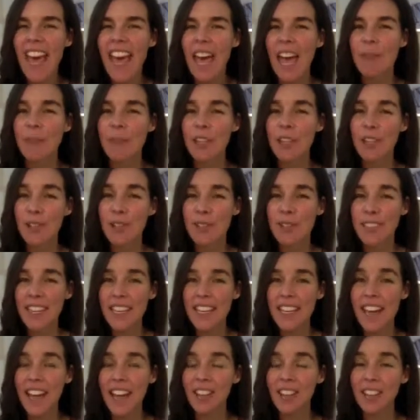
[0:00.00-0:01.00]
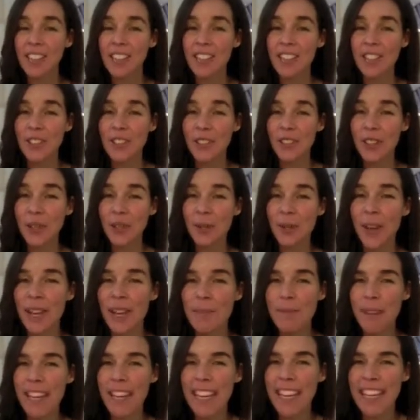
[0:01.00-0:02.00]
and when you use it, not only do you
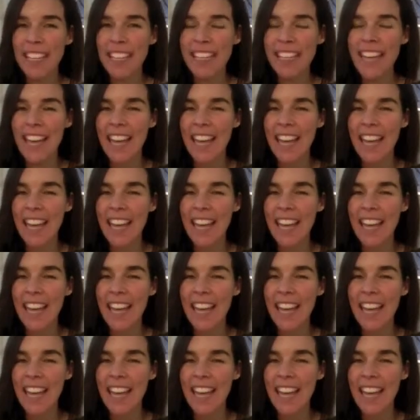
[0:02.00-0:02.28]
win by getting